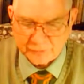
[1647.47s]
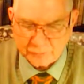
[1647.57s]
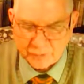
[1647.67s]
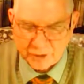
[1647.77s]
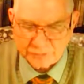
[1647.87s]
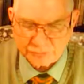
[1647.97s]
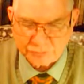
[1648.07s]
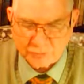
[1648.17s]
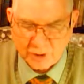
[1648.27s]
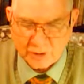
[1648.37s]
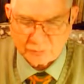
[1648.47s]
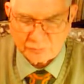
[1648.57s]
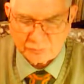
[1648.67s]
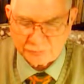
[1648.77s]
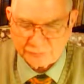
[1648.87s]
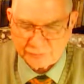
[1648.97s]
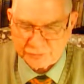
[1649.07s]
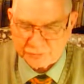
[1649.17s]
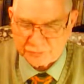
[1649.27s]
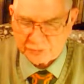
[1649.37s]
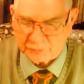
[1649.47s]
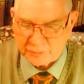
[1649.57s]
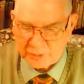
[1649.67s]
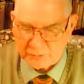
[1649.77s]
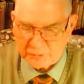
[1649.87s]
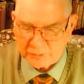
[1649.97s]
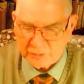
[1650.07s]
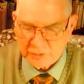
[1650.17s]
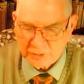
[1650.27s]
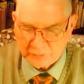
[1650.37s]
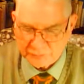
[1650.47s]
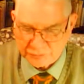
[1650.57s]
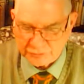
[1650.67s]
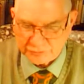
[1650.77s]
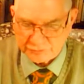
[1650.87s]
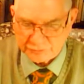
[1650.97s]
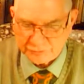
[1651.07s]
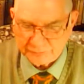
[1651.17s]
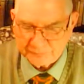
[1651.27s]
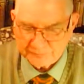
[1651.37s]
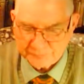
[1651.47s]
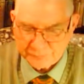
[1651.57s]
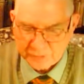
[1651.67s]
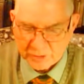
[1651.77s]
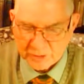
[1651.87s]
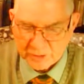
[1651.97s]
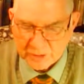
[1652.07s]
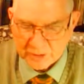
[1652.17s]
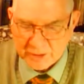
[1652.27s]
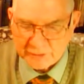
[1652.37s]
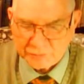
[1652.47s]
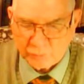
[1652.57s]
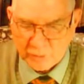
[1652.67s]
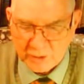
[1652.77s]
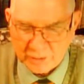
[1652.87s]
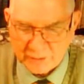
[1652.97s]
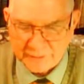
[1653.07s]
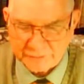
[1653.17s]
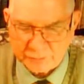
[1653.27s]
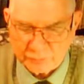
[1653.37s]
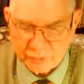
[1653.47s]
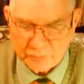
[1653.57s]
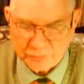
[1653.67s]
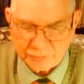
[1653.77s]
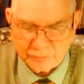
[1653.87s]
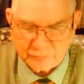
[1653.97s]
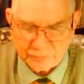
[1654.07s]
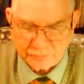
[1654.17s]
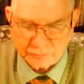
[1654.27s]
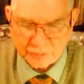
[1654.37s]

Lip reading: the arrest, trial, crucifixion, and burial of Jesus, as well as the rumors of his